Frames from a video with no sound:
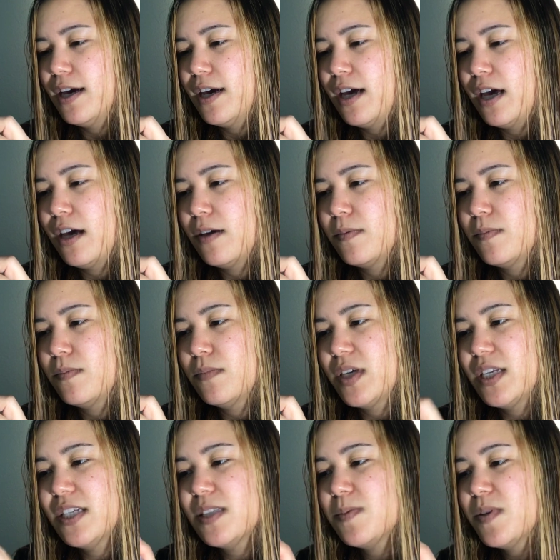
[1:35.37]
And
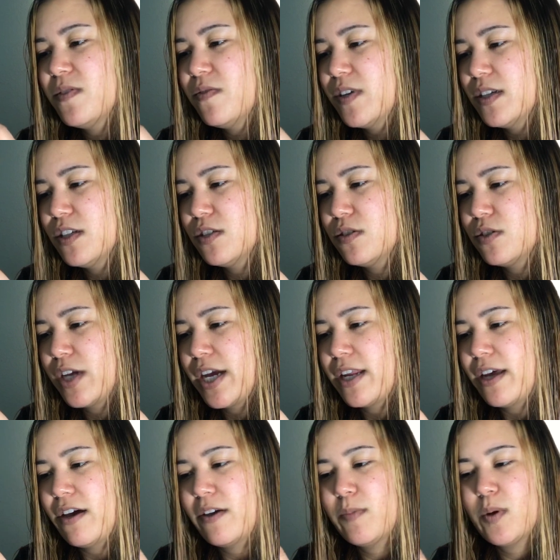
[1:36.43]
it's been fun to try
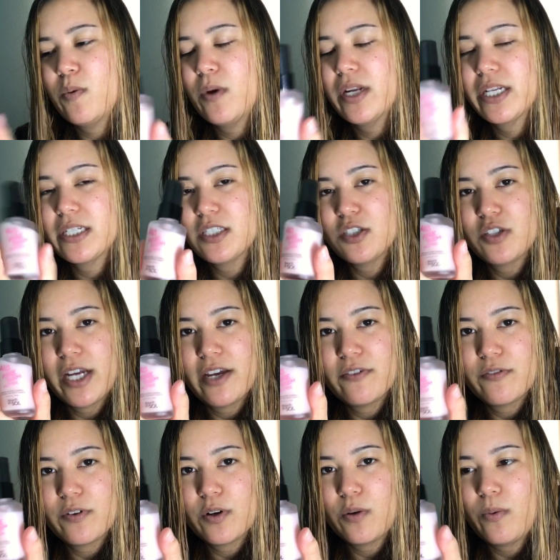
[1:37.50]
it out. I've been wanting to try
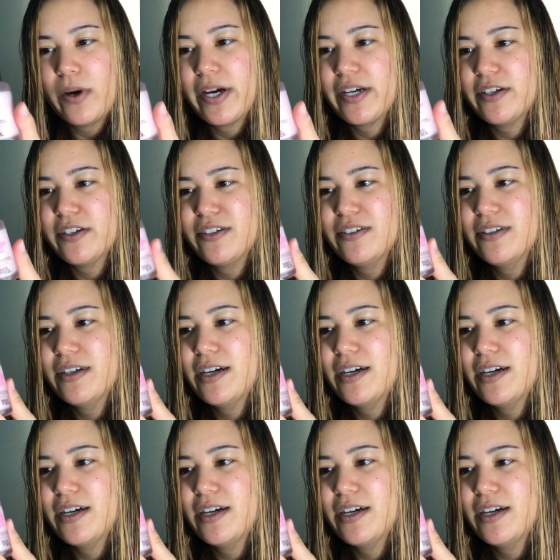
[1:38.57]
it for a while.